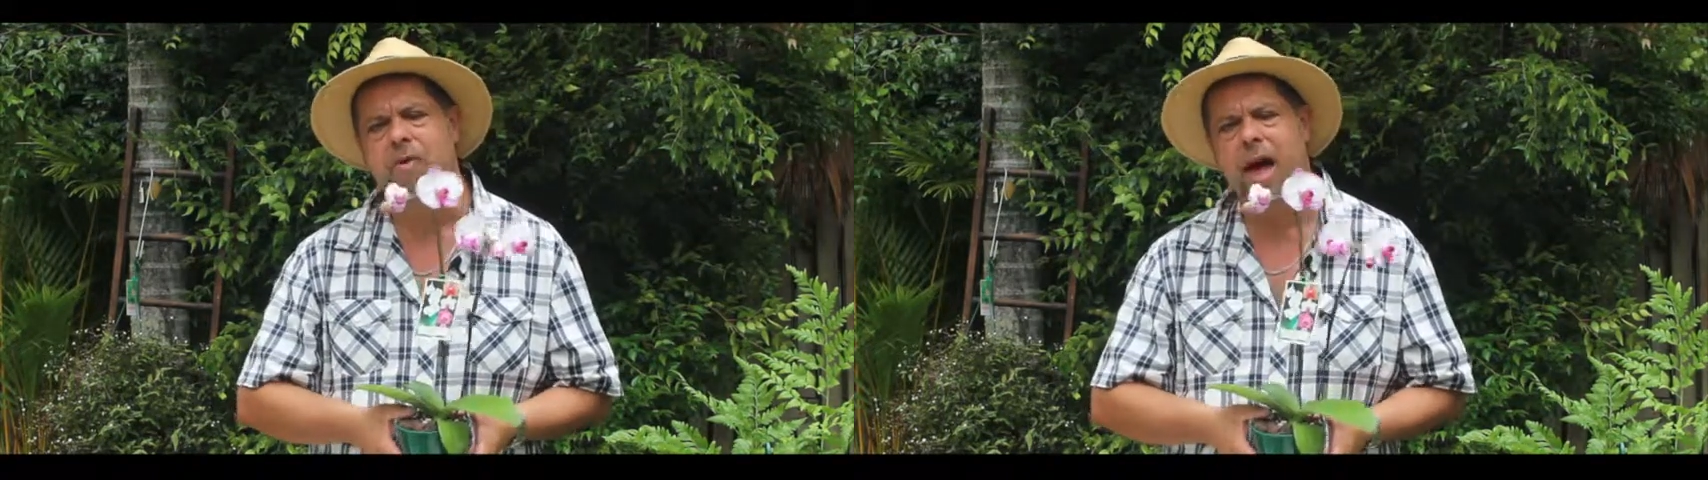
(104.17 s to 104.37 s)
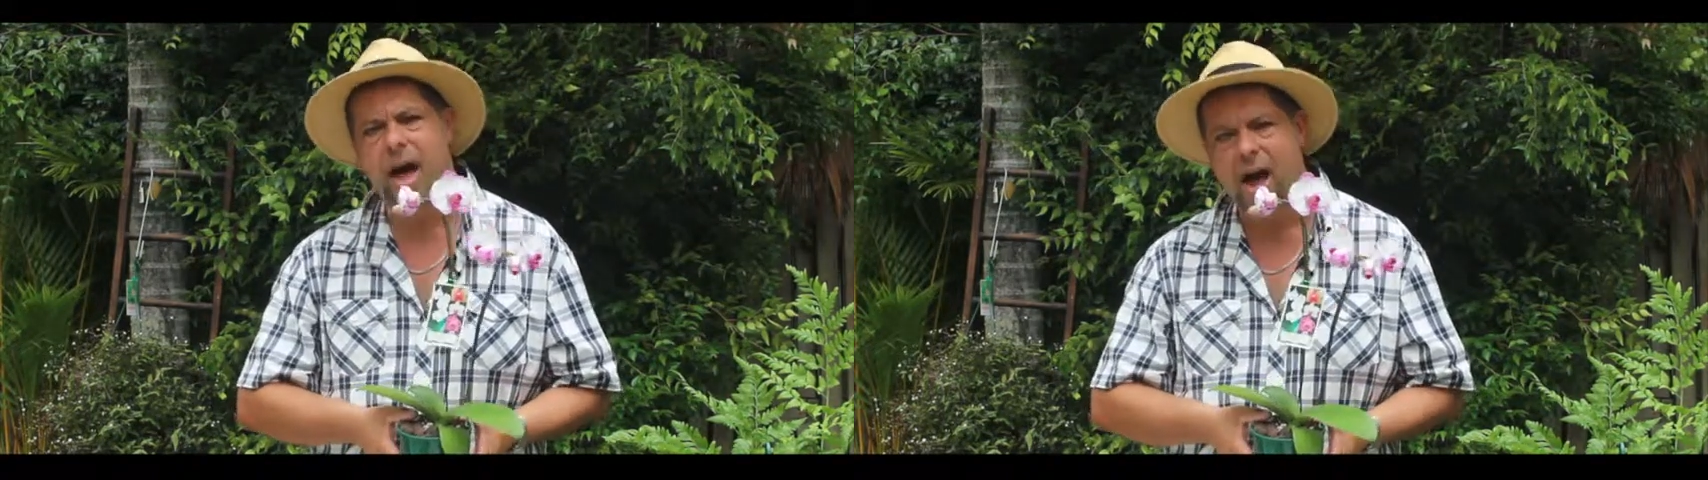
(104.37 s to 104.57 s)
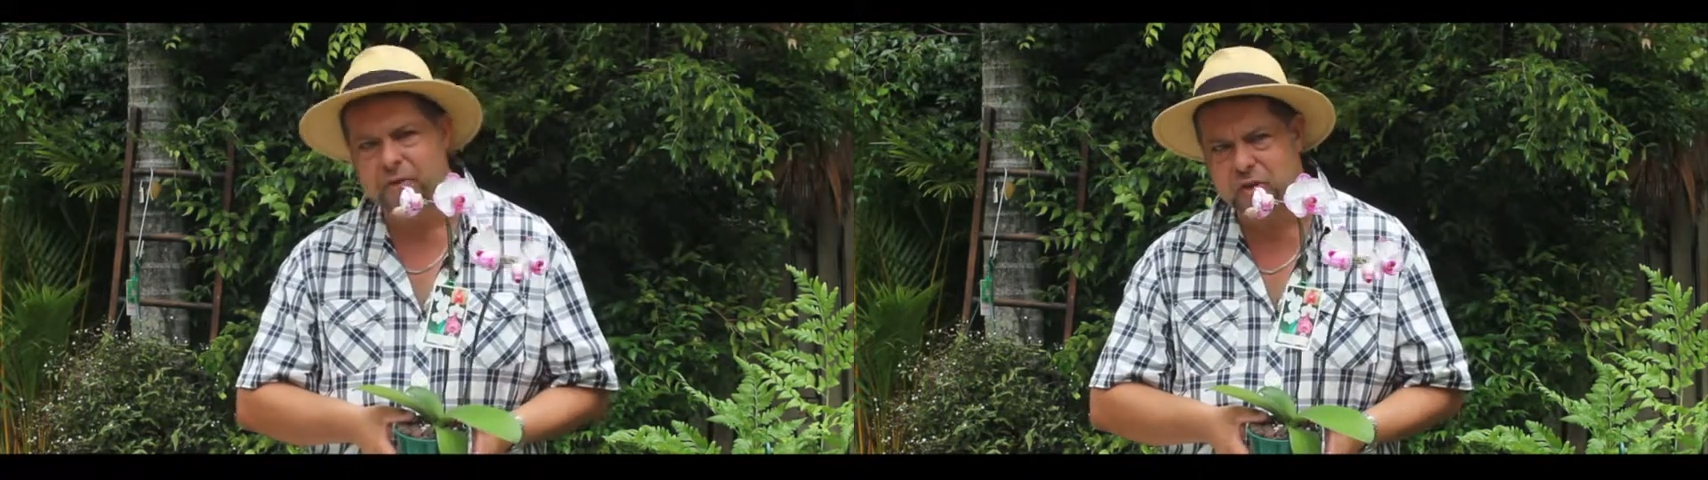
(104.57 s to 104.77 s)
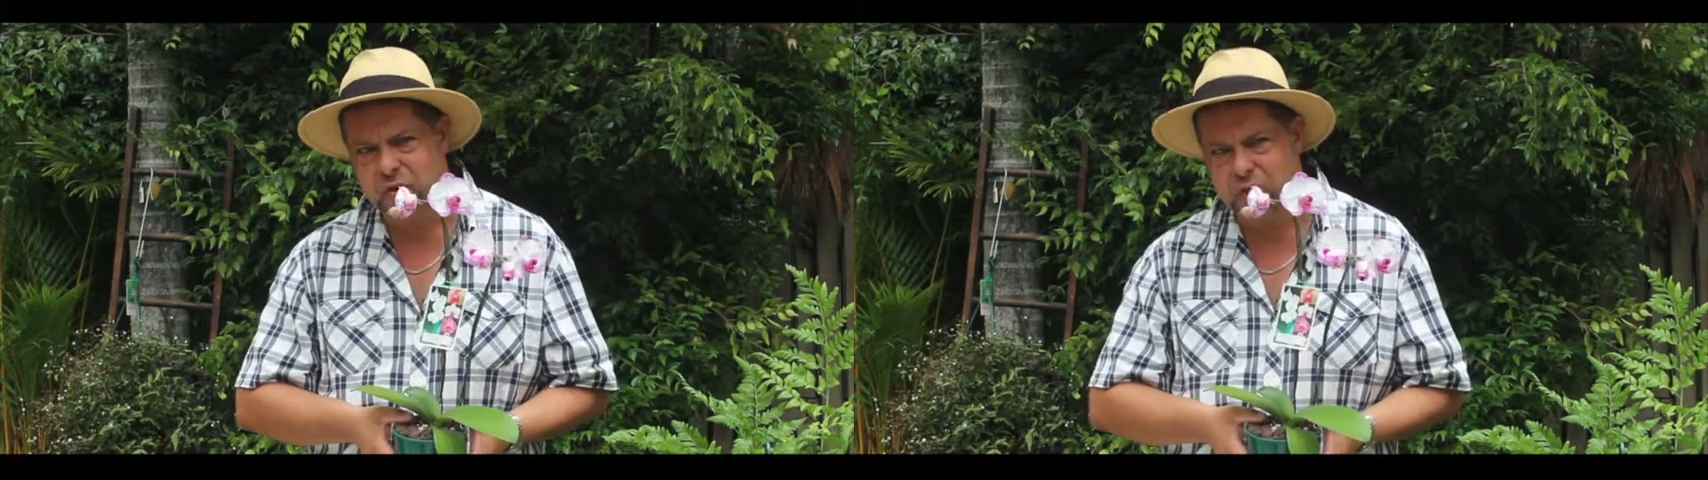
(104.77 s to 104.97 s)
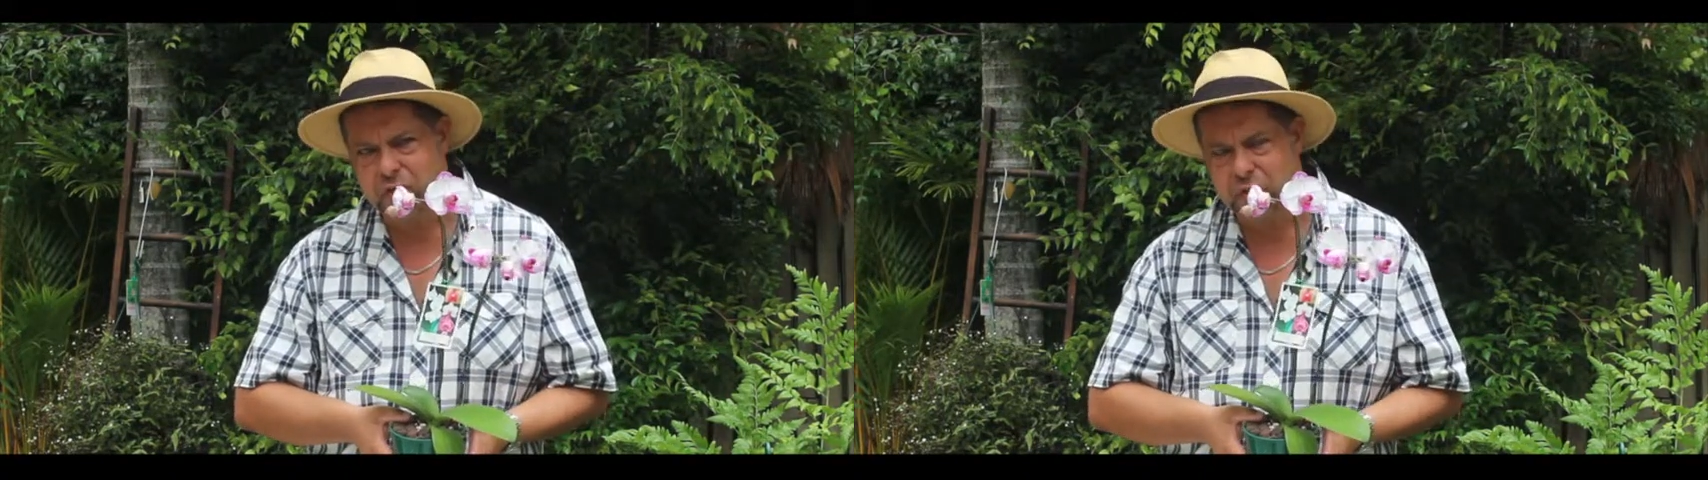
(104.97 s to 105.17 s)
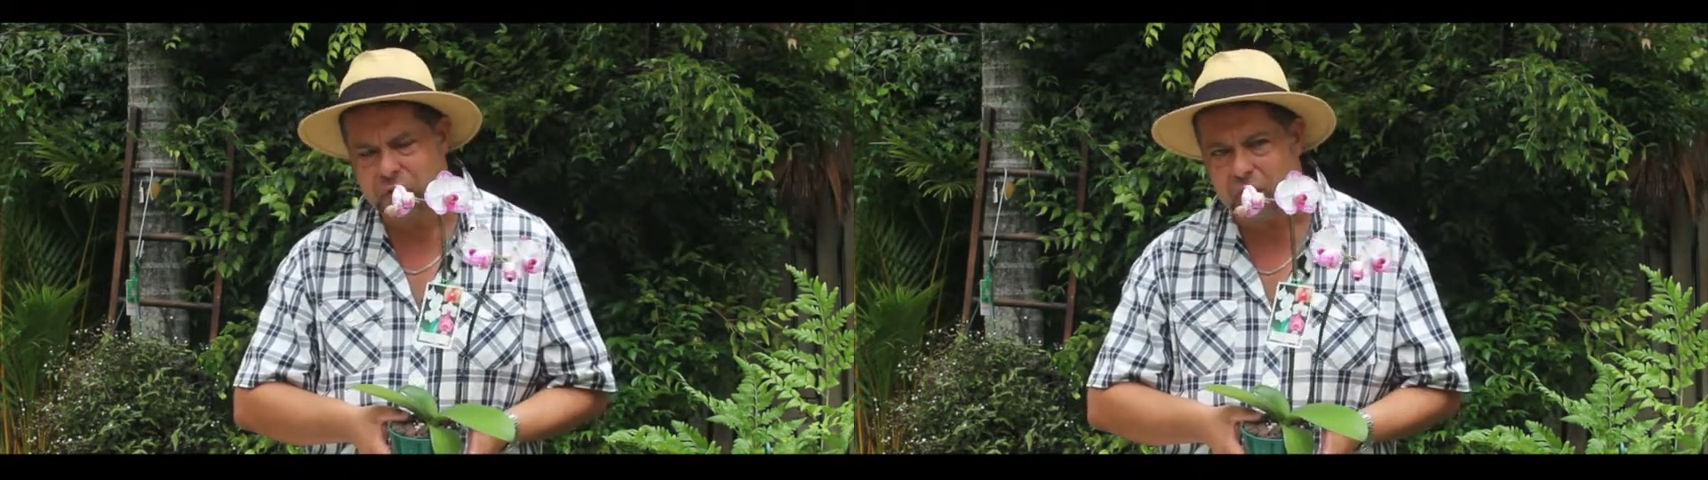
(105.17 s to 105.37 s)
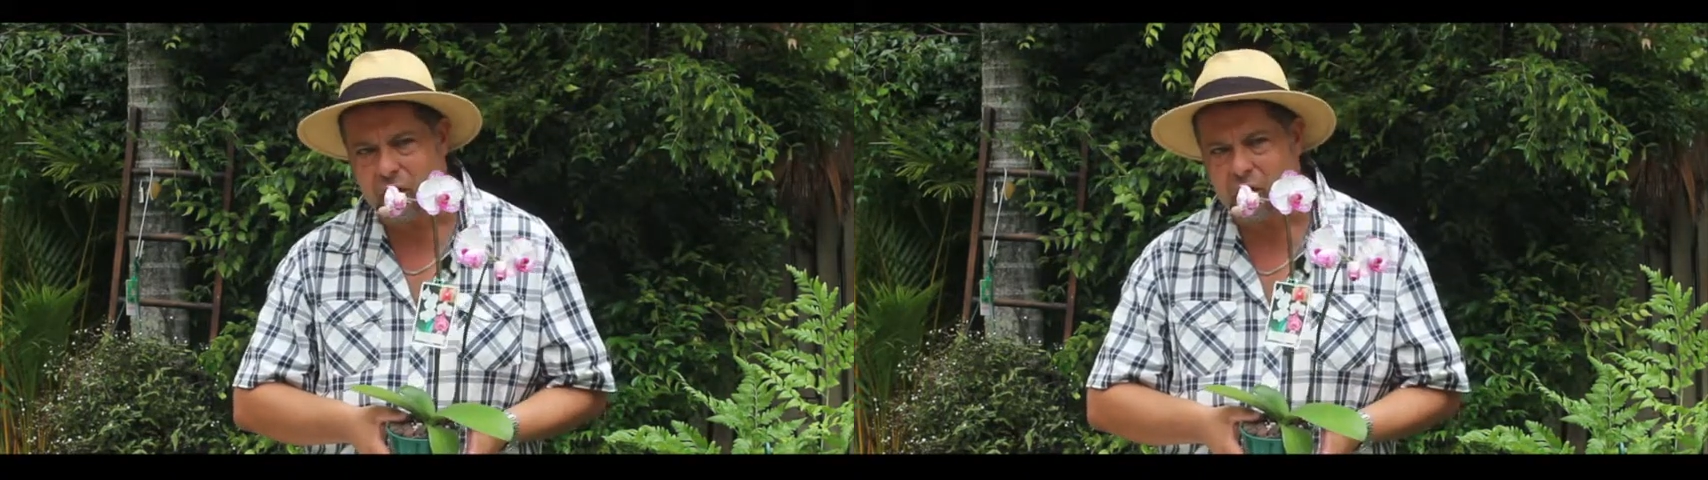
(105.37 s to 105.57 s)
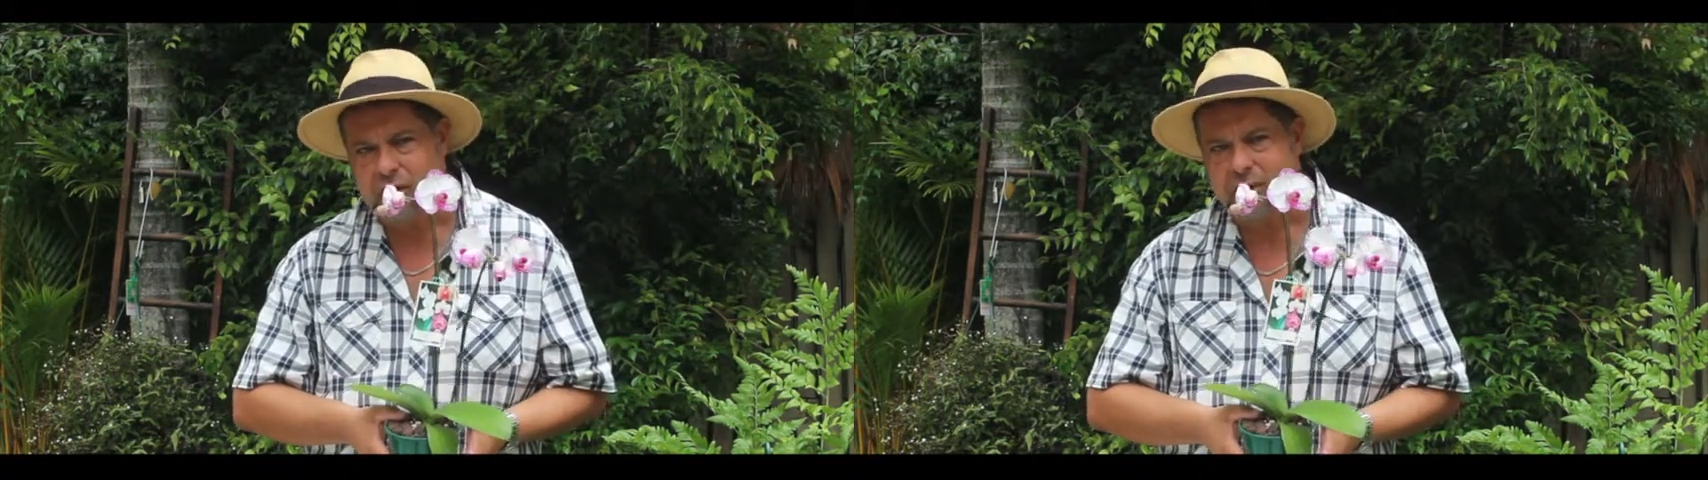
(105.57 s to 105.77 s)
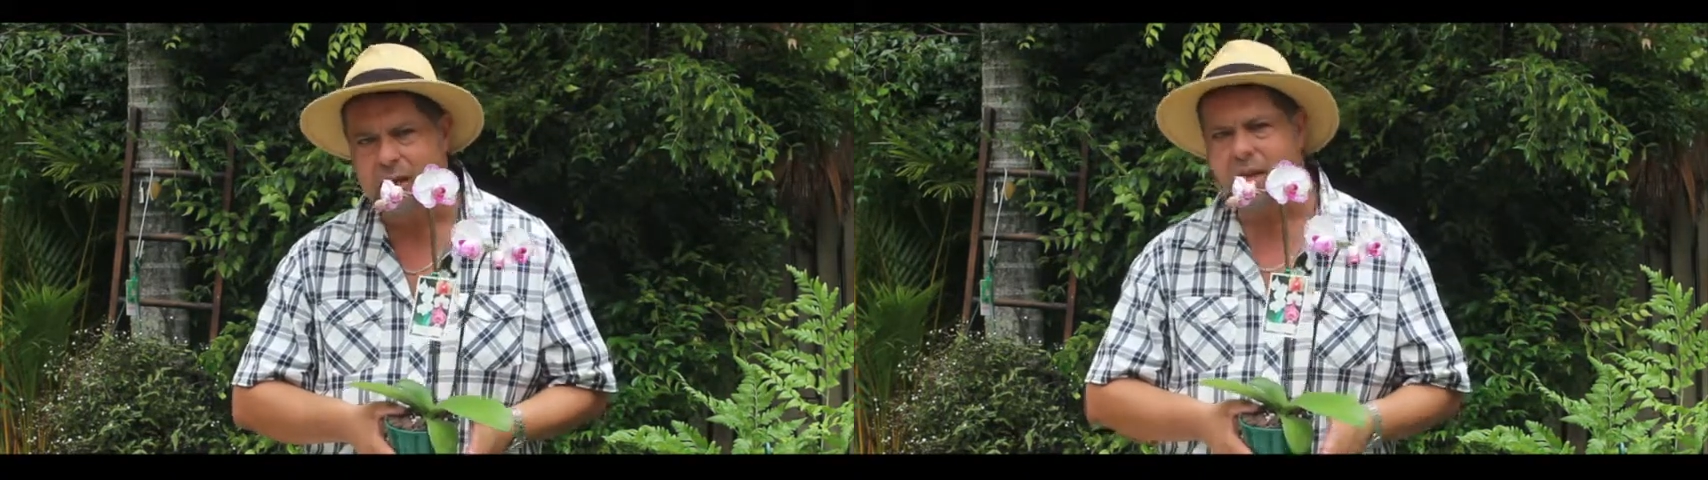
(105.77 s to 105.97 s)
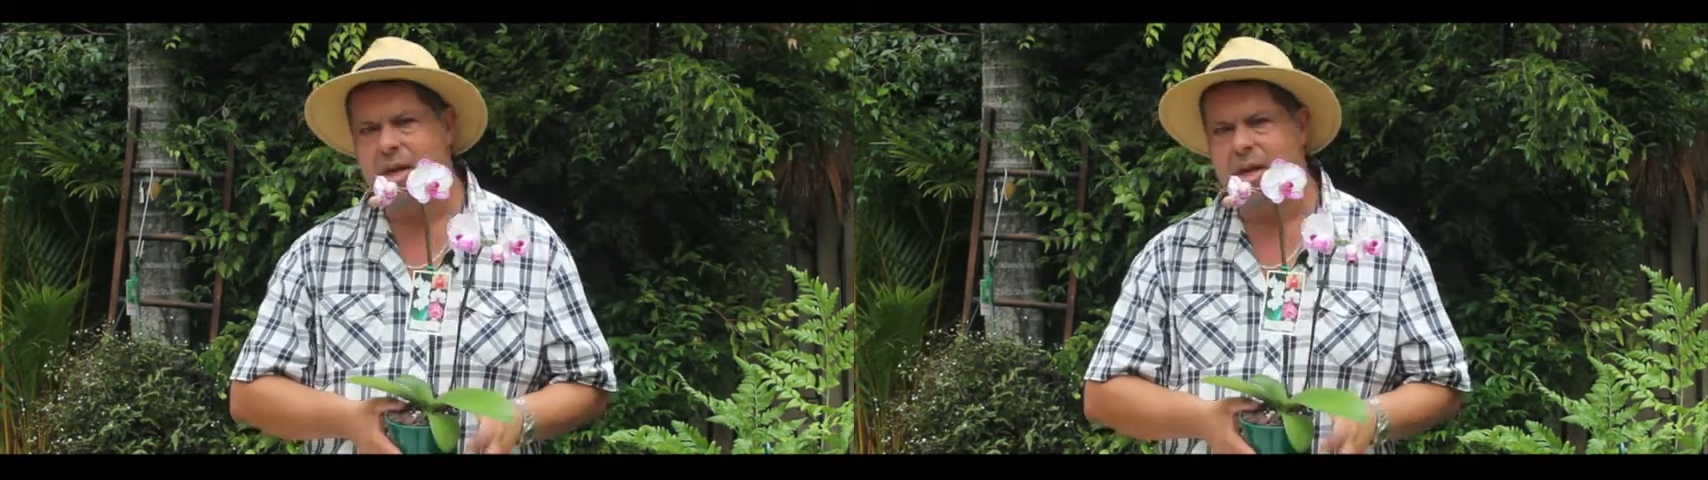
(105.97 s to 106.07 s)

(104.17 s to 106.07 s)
half-strength fertilizer